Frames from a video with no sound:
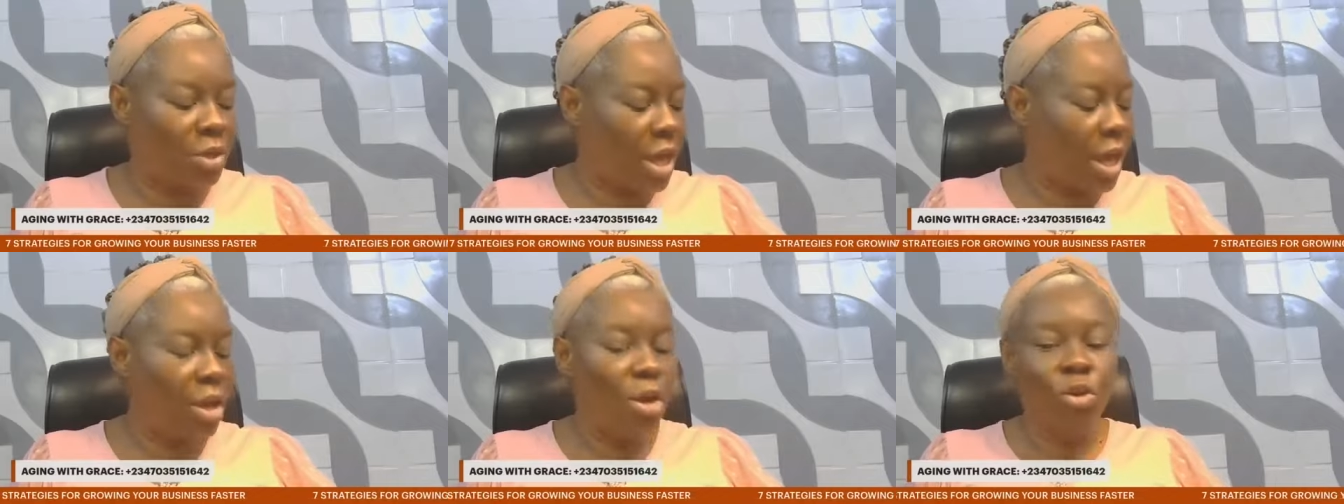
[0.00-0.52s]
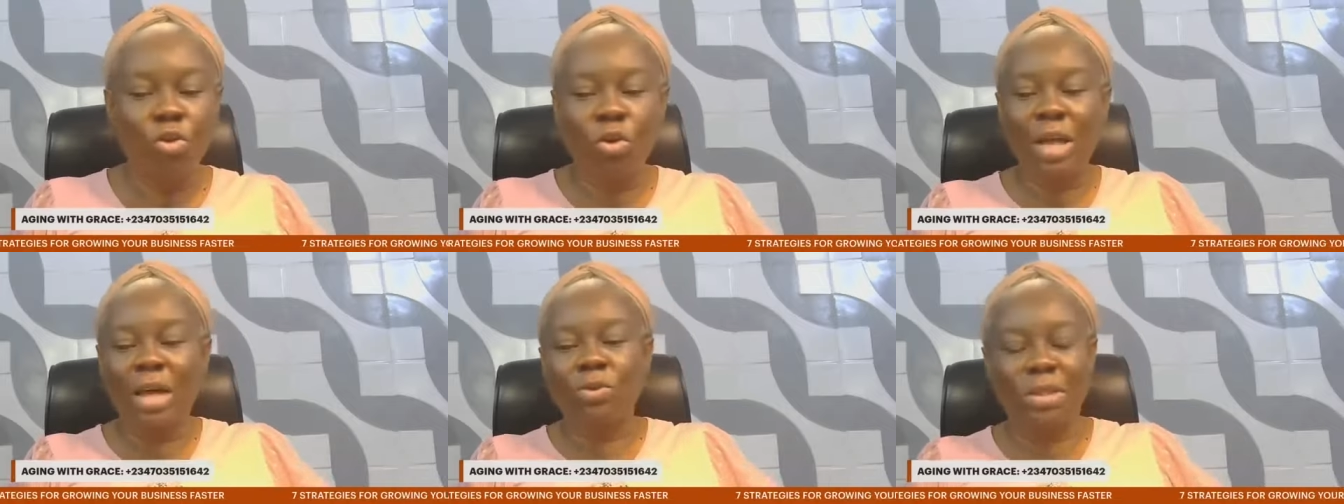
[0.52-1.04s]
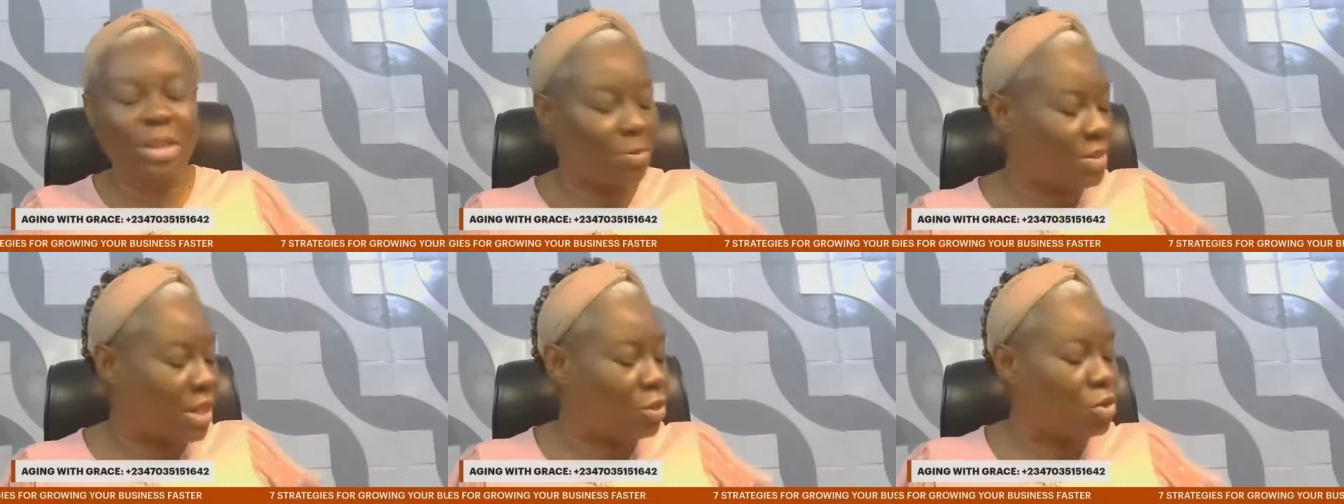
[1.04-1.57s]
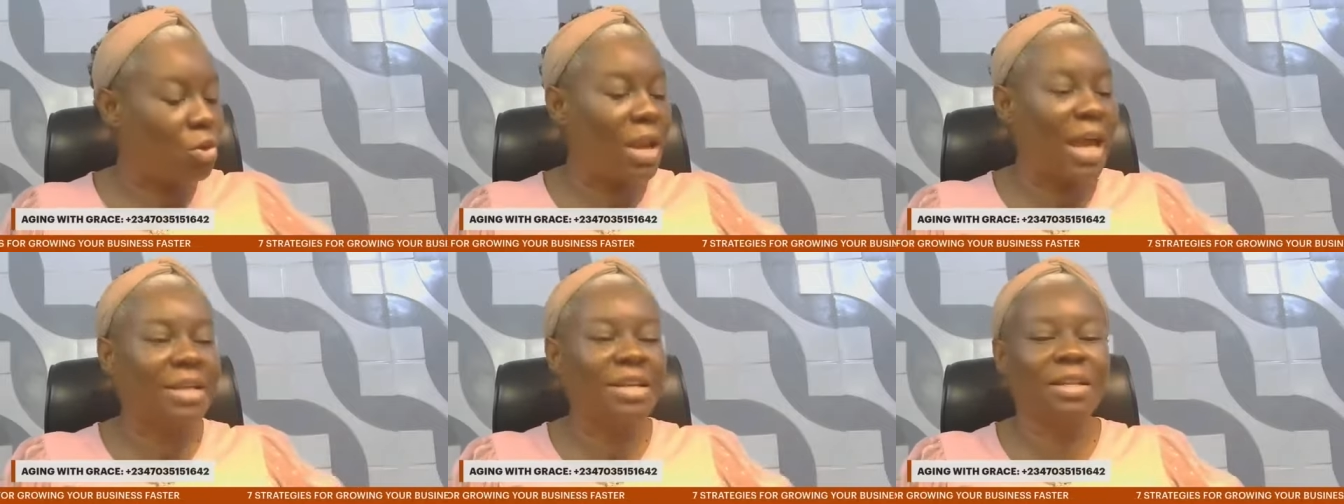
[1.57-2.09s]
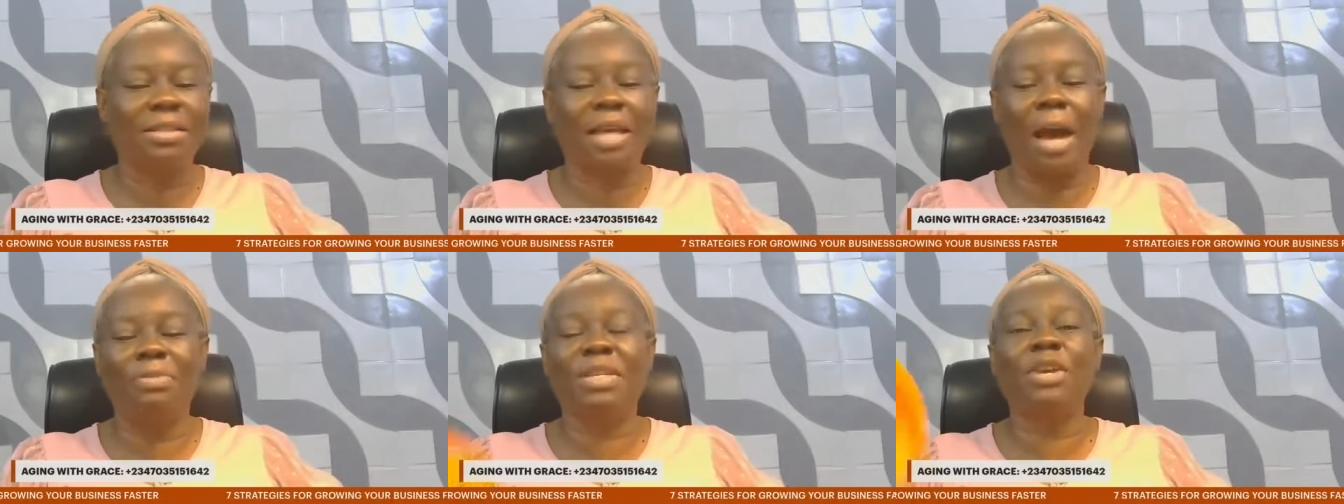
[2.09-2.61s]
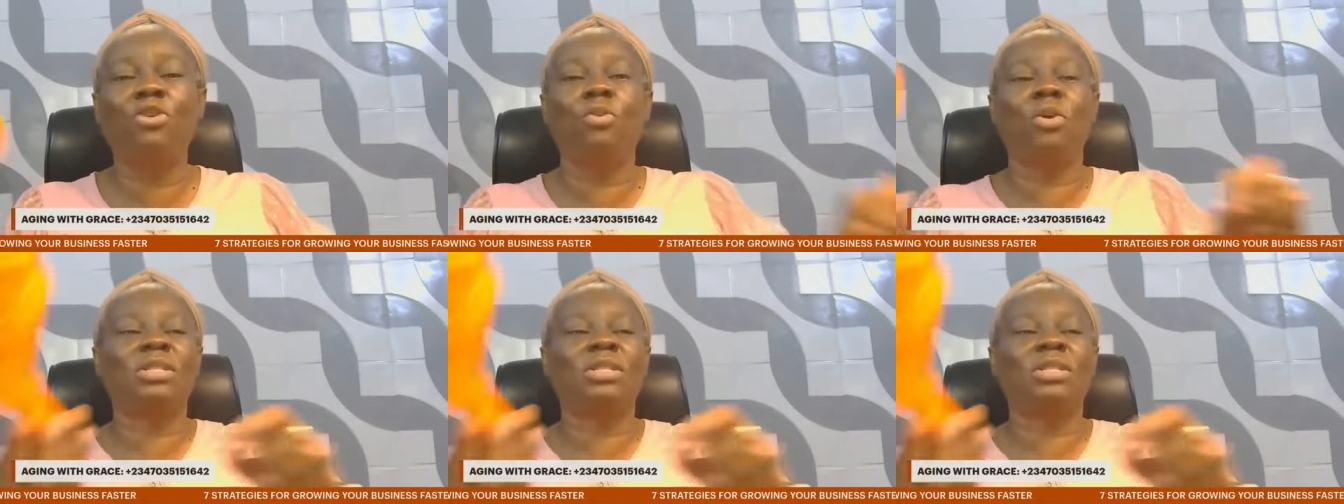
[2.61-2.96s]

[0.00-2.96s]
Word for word: Okay, so that's what I'm saying. So, like this, I'm saying you